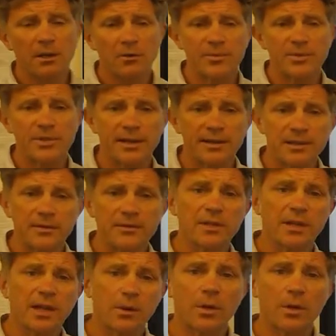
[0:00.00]
your objectives,
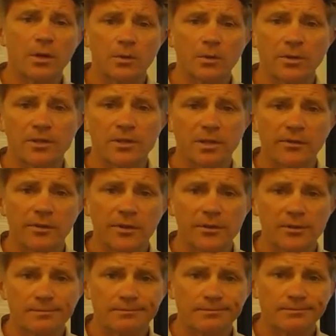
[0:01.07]
and how we're going to achieve
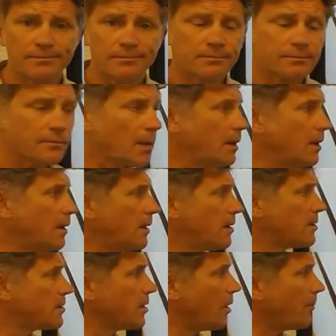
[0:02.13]
those.
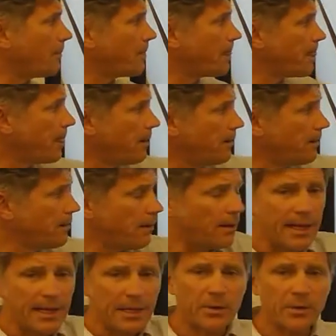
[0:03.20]
So
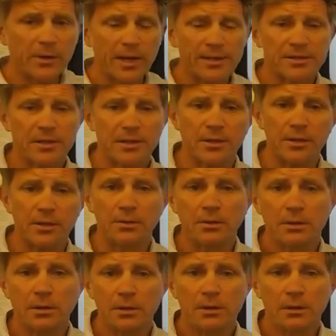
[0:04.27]
anyone who gets a
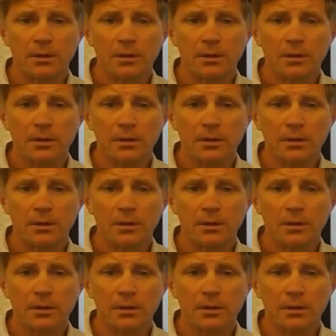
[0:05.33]
U,